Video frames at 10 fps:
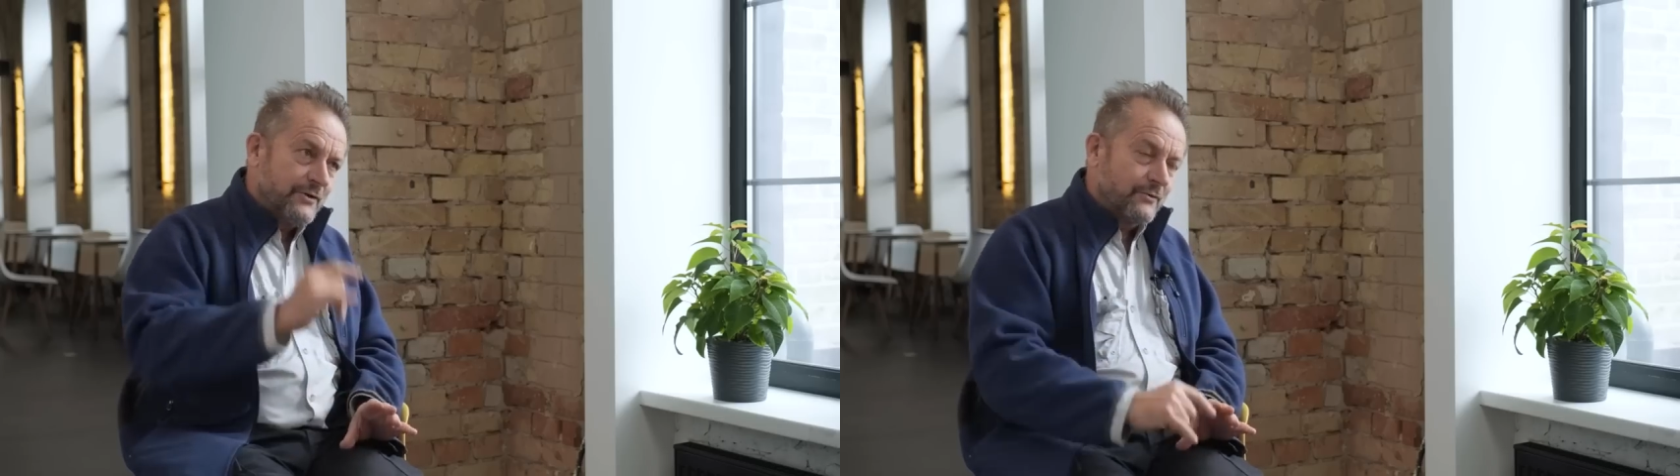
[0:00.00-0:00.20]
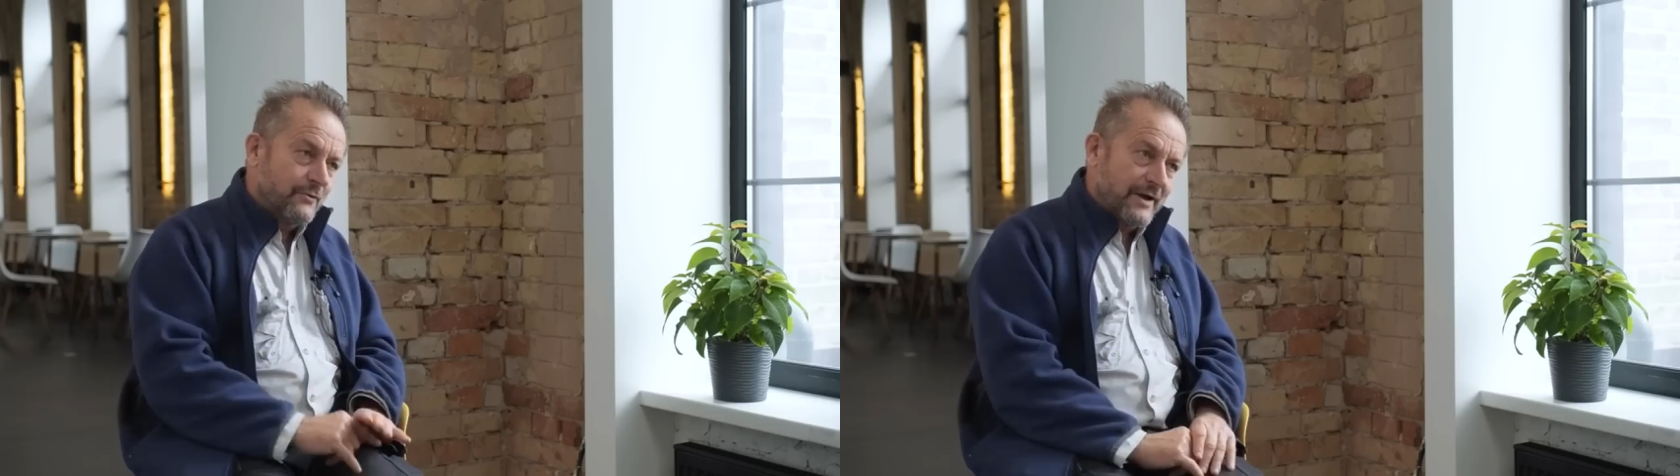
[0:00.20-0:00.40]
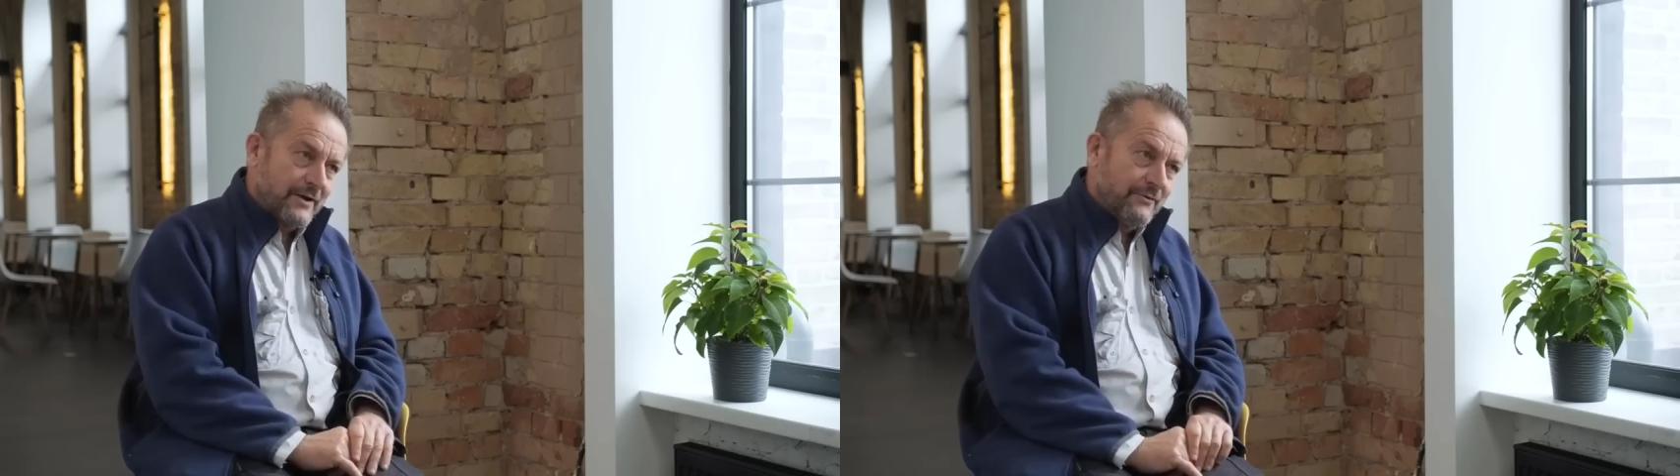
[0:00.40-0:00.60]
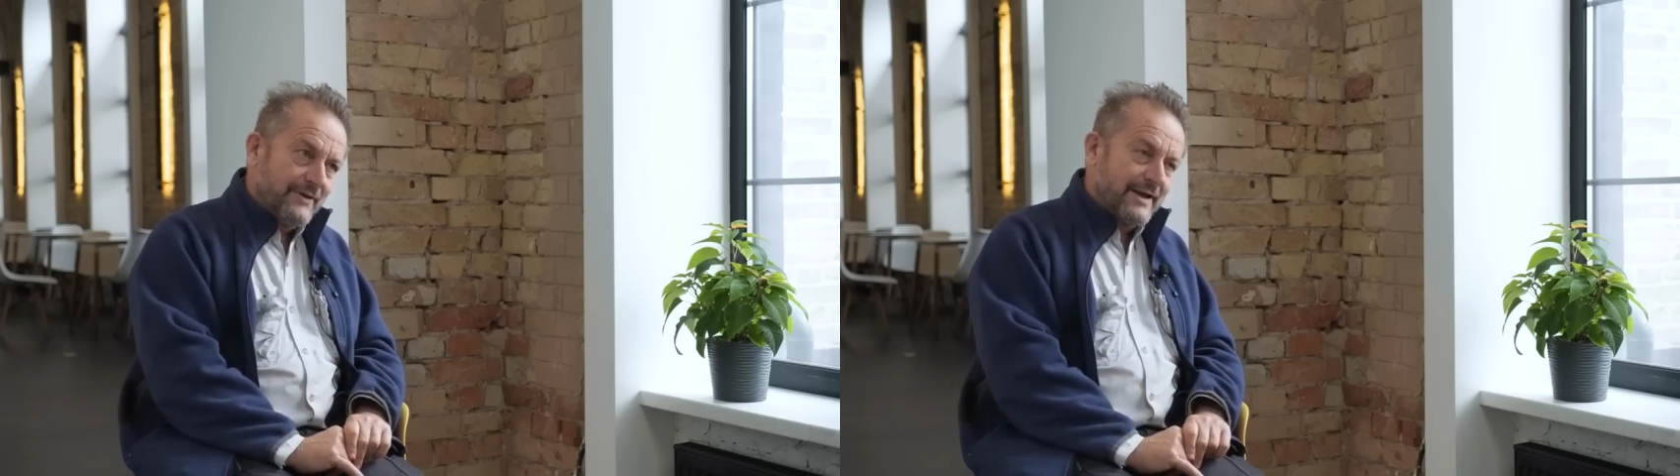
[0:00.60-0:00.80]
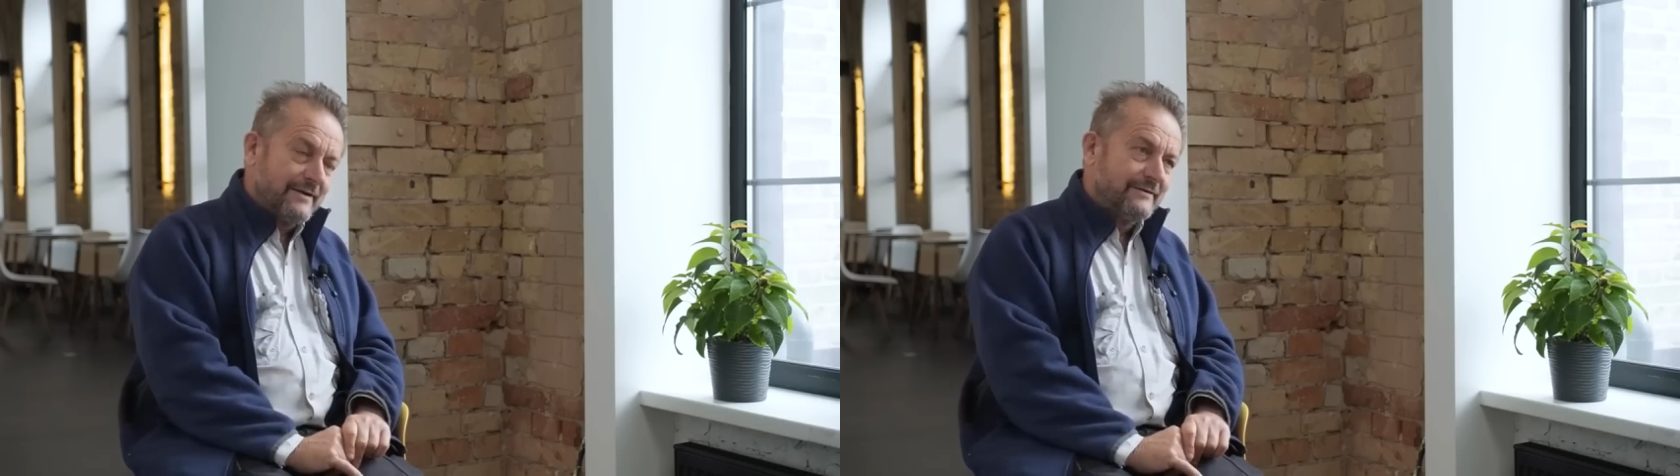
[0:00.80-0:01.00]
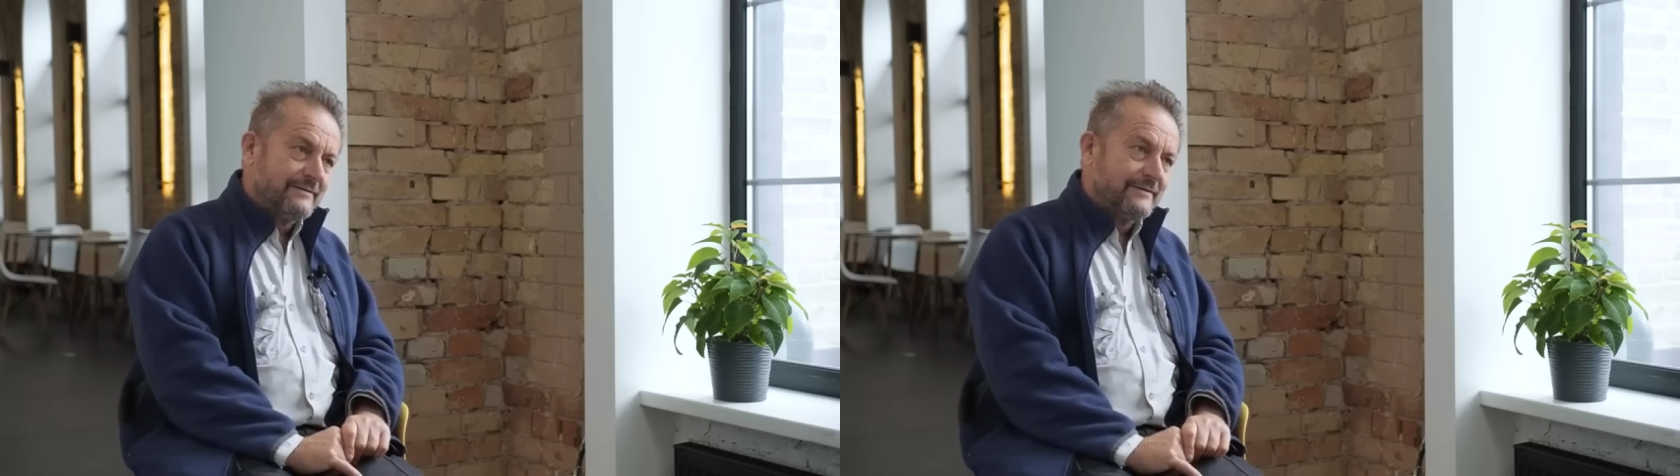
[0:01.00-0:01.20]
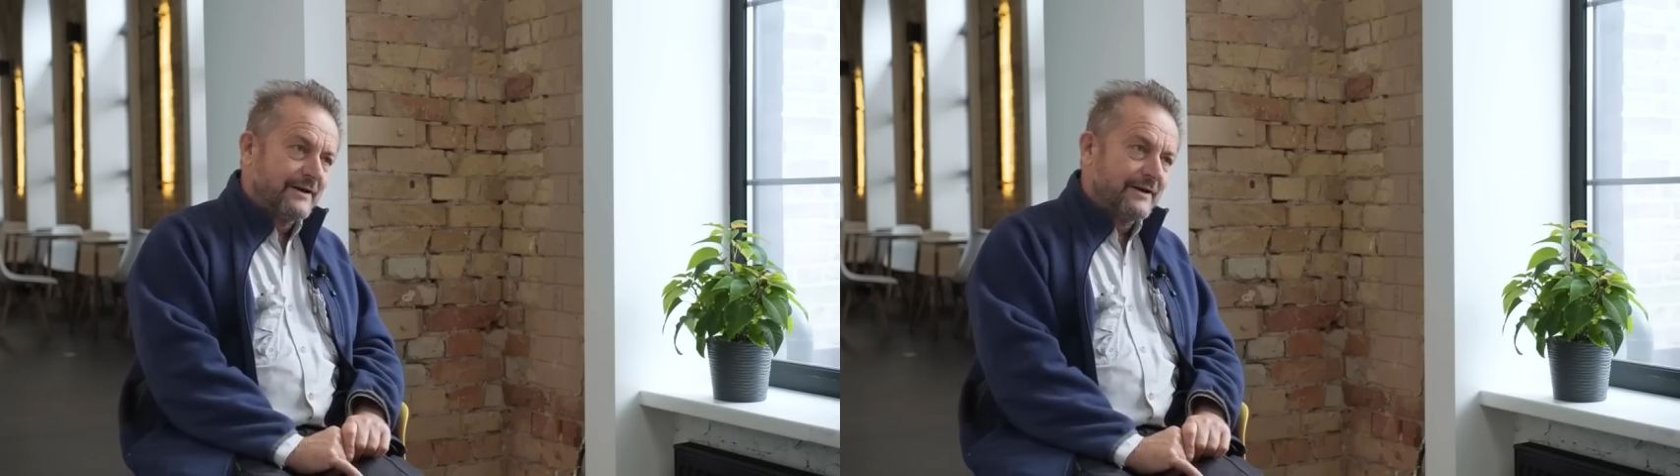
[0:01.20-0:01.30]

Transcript: euro. I go there.